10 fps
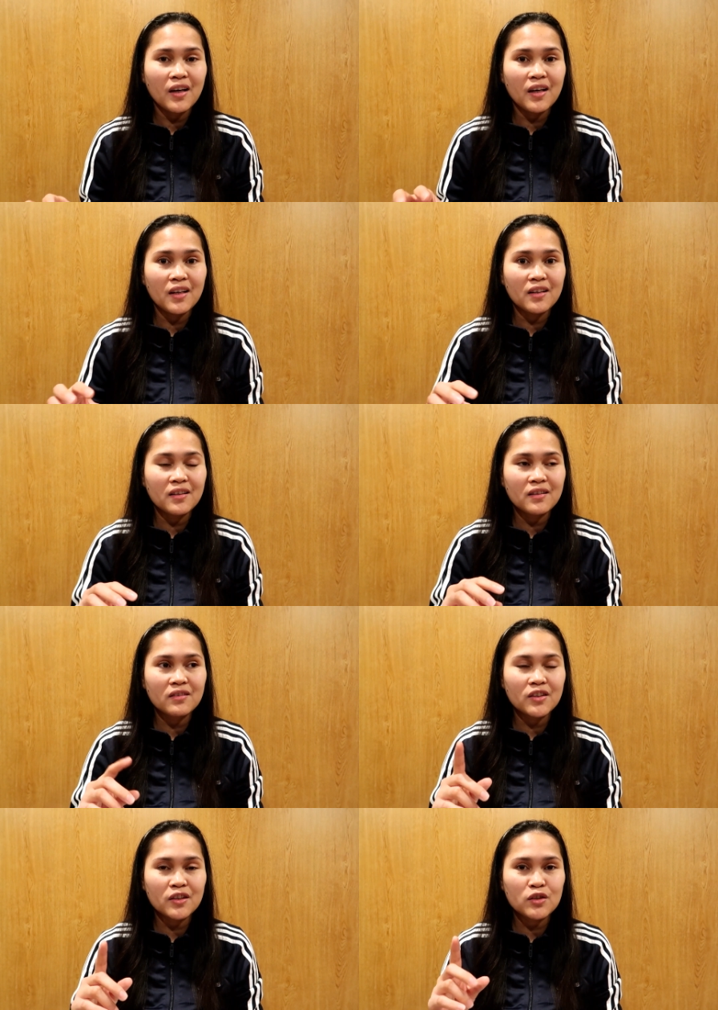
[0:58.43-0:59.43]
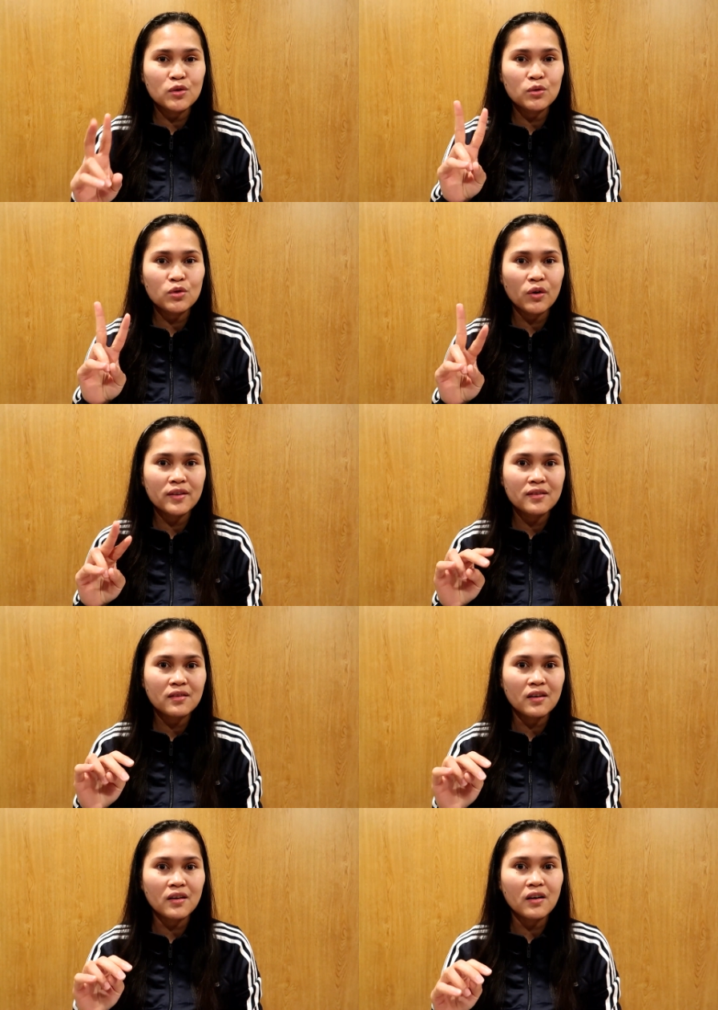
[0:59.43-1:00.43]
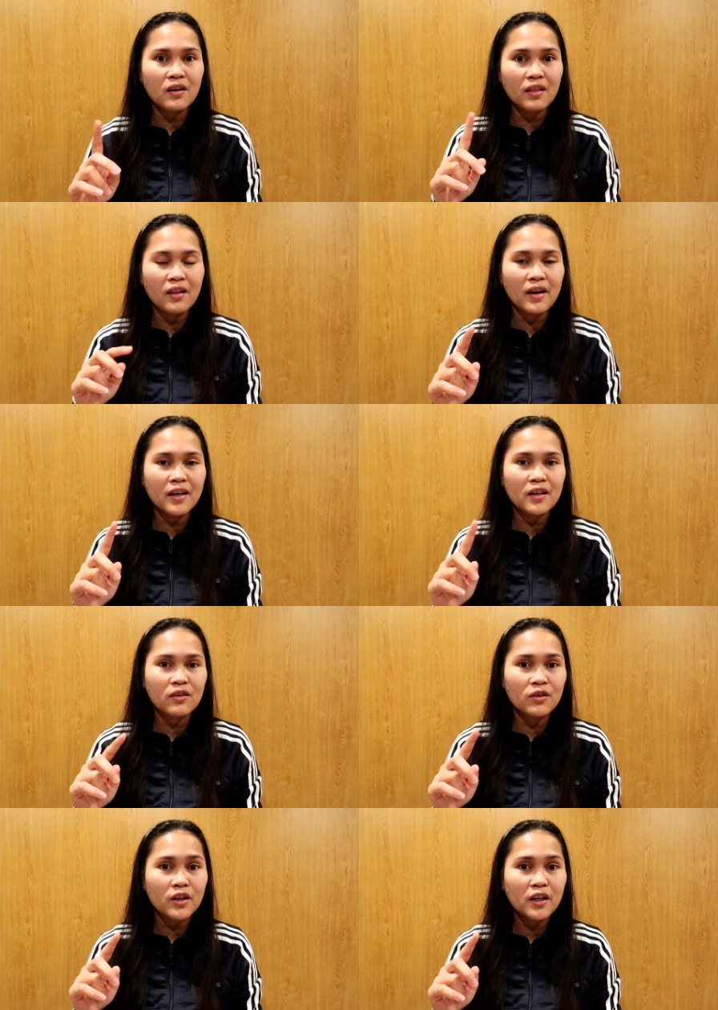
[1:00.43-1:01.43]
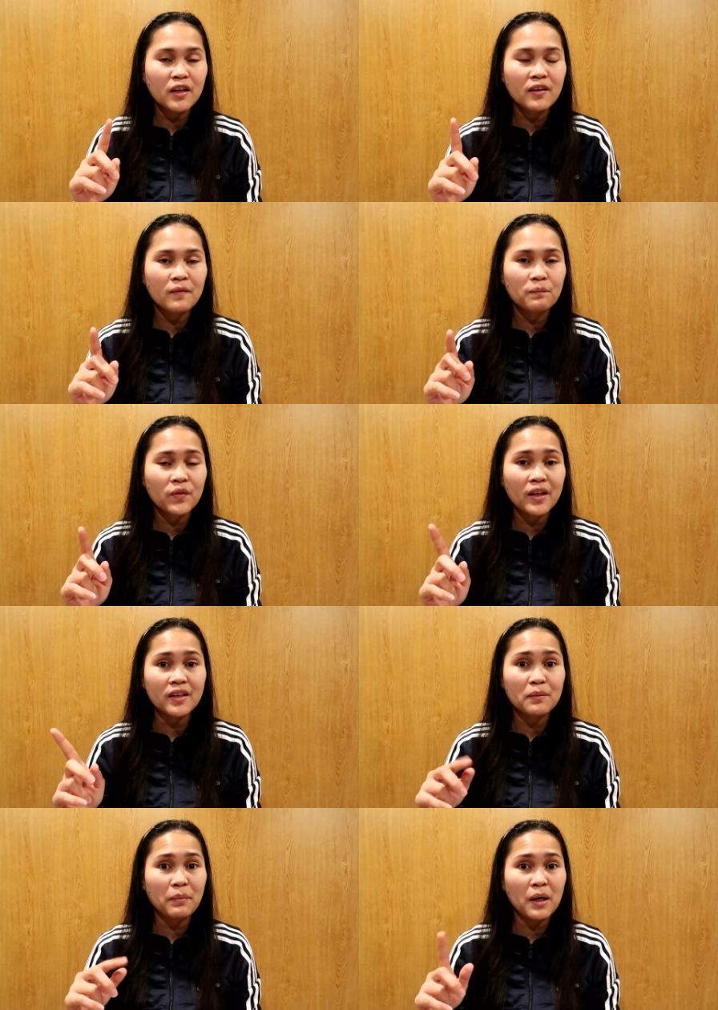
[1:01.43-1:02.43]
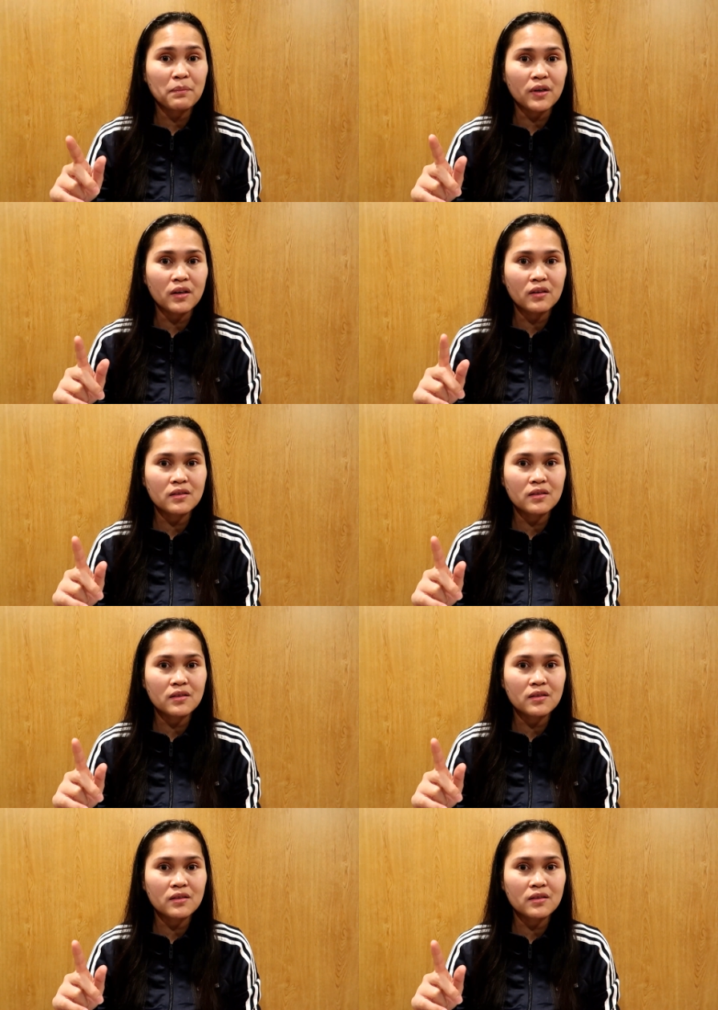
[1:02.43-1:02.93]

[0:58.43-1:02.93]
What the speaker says: And there's two choices there, online or like the paper.